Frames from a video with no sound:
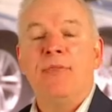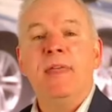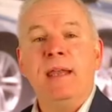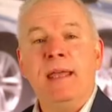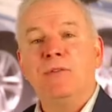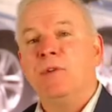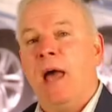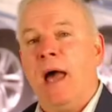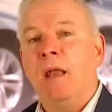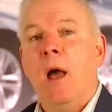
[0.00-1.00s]
that is
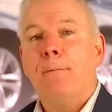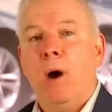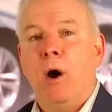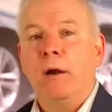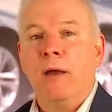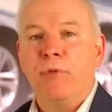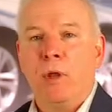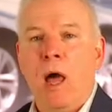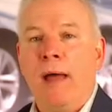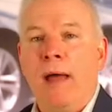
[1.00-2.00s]
not part of the
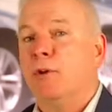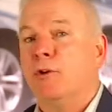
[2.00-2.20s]
lot.